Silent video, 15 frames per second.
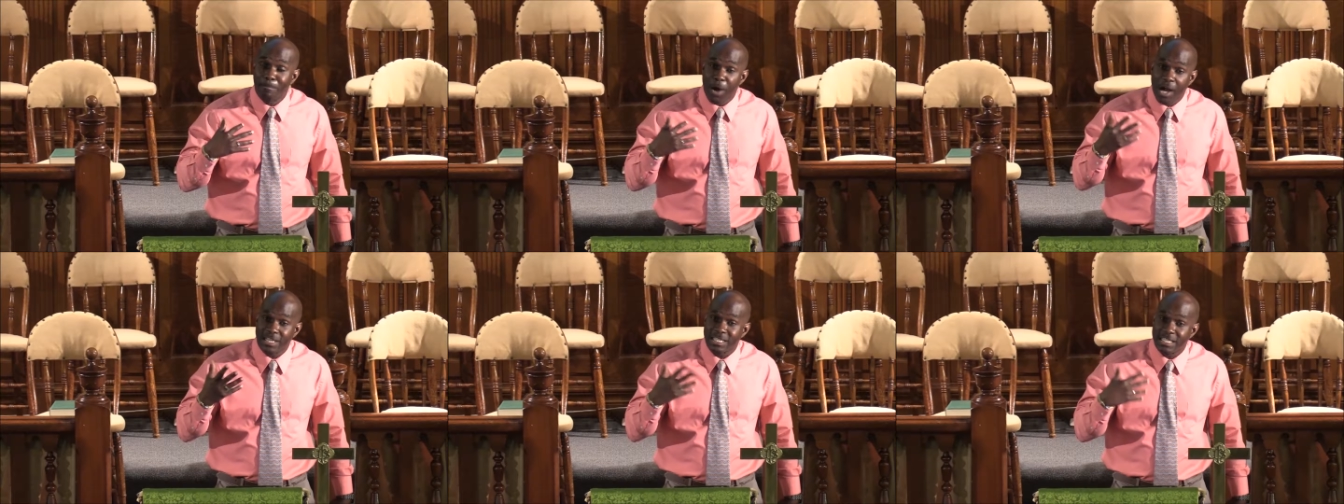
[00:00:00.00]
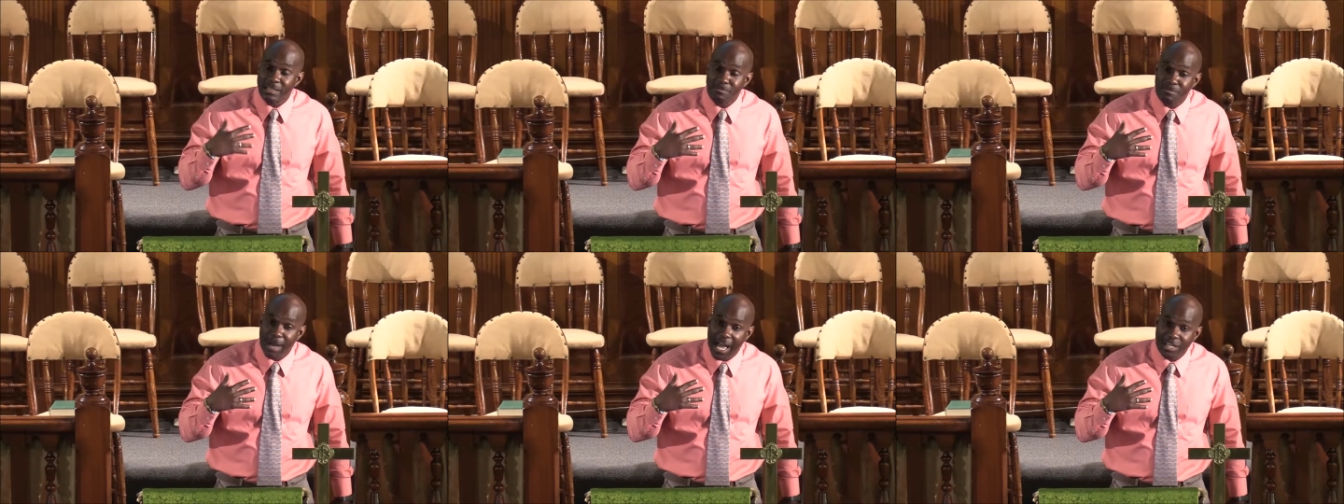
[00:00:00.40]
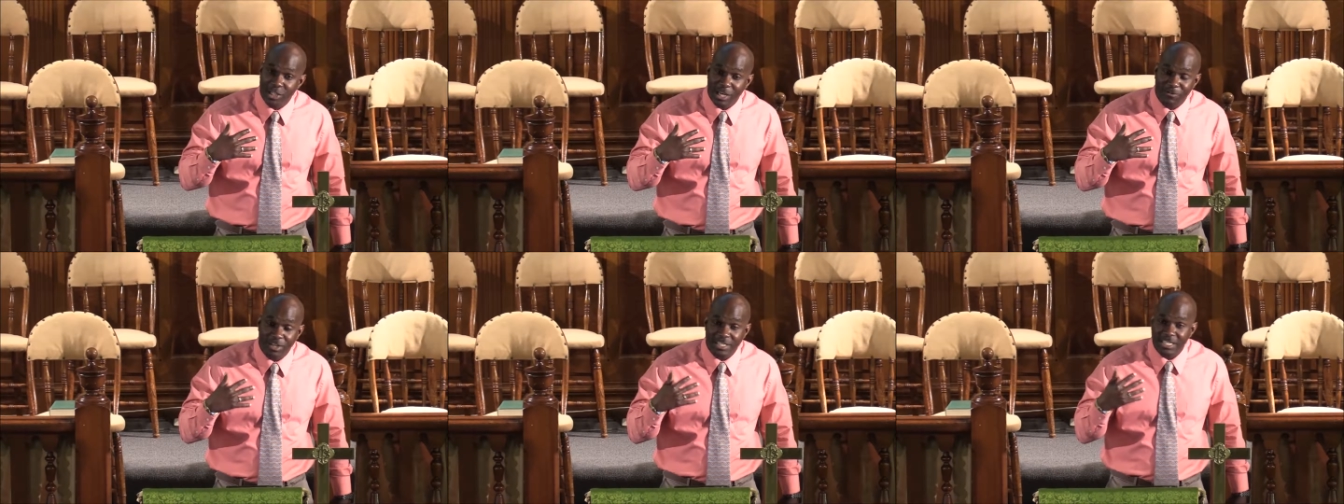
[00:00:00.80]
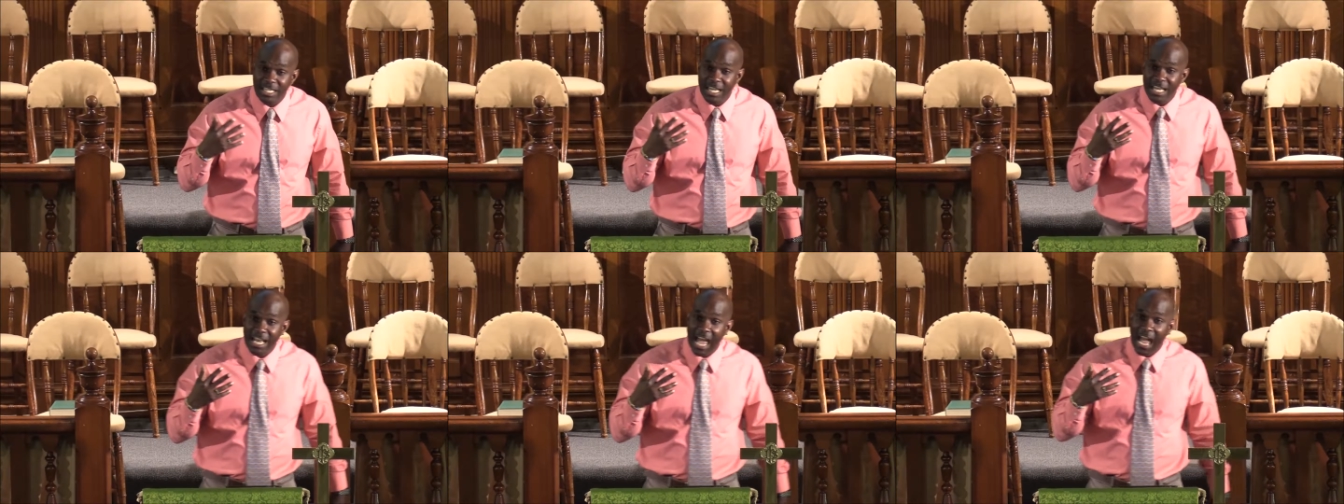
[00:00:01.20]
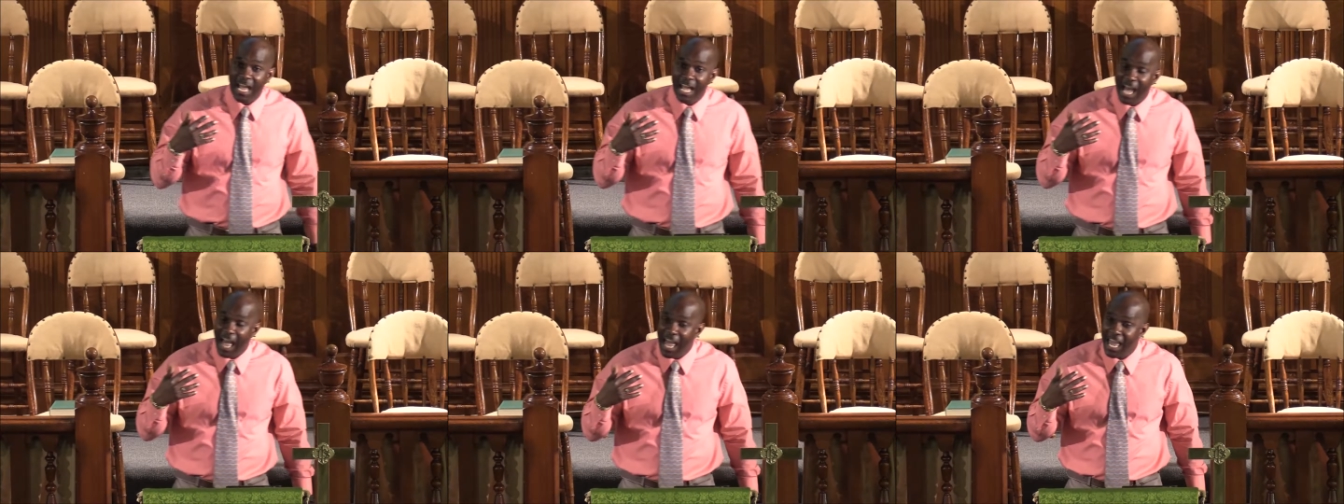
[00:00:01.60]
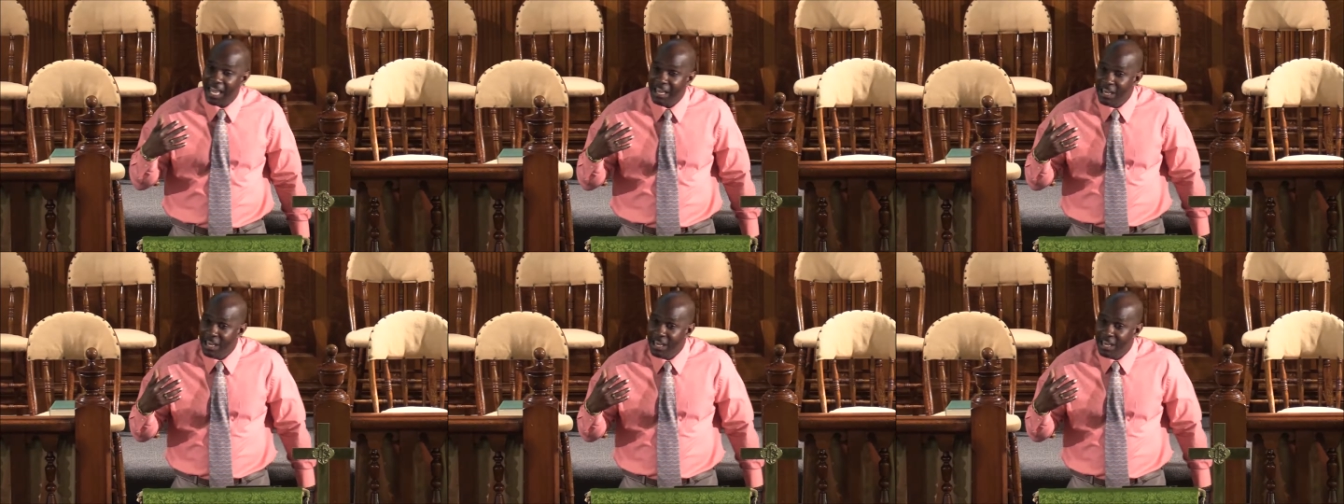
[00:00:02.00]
boxing match. You ever seen that guy